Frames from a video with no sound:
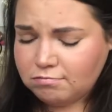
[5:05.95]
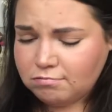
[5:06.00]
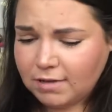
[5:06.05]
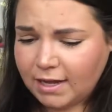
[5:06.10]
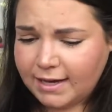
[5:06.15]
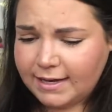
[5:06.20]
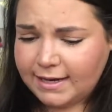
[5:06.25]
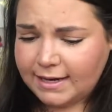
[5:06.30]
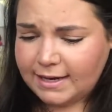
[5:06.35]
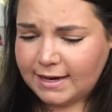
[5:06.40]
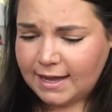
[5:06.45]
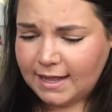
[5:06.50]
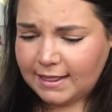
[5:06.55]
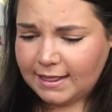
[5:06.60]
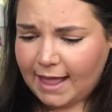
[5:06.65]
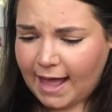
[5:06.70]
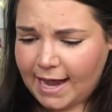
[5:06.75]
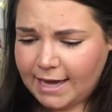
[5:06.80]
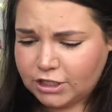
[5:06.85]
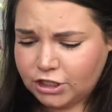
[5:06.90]
London
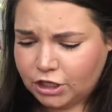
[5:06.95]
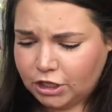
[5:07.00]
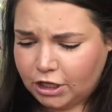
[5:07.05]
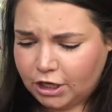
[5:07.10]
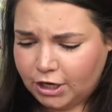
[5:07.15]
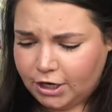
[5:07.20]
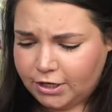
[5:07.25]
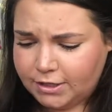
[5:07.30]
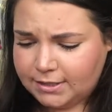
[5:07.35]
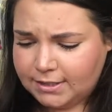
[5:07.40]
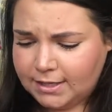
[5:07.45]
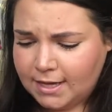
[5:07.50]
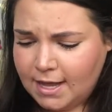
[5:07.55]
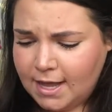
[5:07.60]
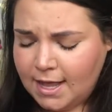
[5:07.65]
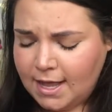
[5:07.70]
Lash Alert.